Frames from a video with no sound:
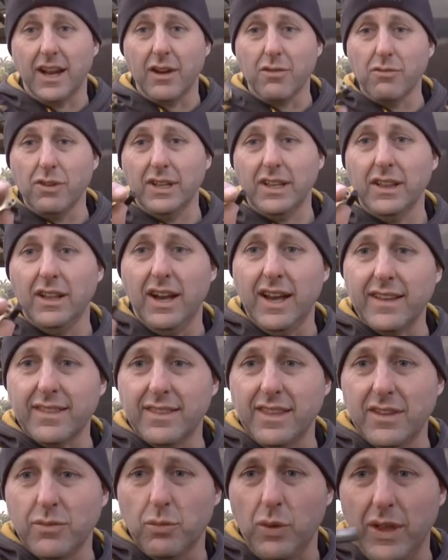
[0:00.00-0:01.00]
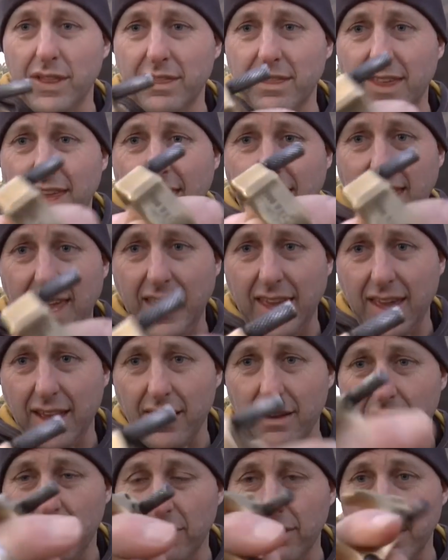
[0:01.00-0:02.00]
I really like the width
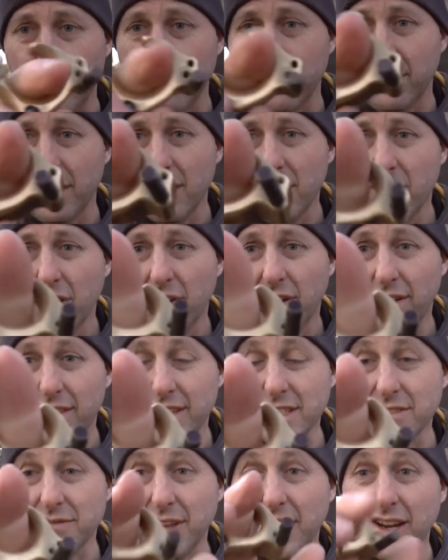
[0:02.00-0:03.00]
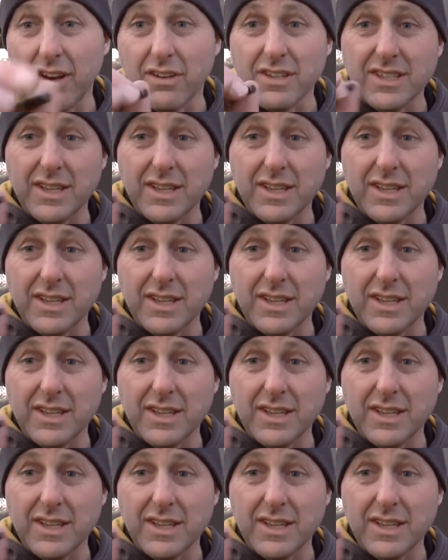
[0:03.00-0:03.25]
here on this finger.